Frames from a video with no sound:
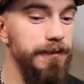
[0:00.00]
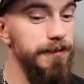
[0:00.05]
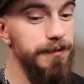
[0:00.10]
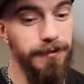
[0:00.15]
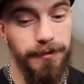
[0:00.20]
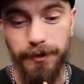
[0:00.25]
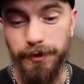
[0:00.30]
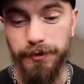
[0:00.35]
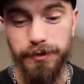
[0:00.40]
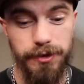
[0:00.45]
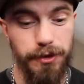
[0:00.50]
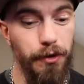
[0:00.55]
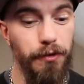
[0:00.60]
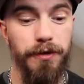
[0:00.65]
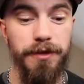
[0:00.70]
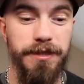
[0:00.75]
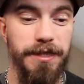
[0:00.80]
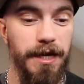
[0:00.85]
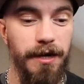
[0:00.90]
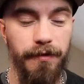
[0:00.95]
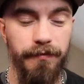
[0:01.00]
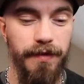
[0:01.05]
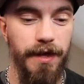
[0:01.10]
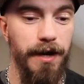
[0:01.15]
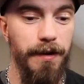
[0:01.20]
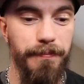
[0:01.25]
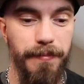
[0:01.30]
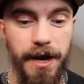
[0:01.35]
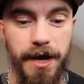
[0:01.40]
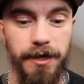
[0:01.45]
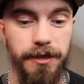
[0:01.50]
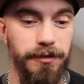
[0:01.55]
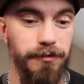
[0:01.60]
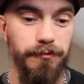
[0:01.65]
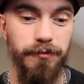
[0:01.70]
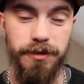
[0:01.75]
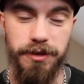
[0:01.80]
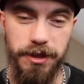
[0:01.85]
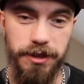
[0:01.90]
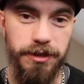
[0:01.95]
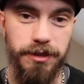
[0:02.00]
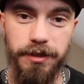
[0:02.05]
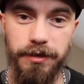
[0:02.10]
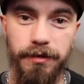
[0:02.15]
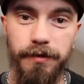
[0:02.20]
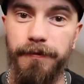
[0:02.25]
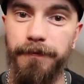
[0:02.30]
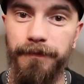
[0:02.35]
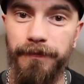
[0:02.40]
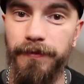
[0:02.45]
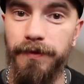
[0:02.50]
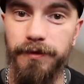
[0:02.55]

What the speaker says: just the sole intent of that unboxing was just to